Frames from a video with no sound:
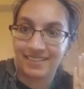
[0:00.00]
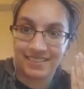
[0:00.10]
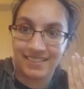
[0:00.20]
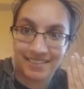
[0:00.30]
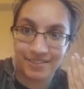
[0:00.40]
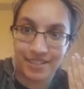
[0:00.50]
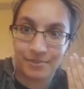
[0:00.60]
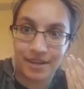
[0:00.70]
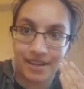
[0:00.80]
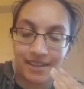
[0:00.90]
it doesn't irritate
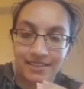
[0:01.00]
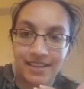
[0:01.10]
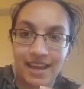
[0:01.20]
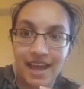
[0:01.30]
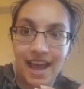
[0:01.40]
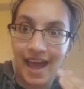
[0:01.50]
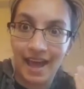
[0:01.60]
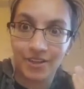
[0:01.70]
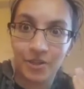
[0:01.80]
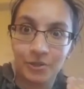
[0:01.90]
my eyes
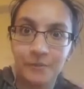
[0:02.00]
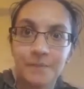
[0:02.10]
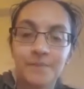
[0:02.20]
at all.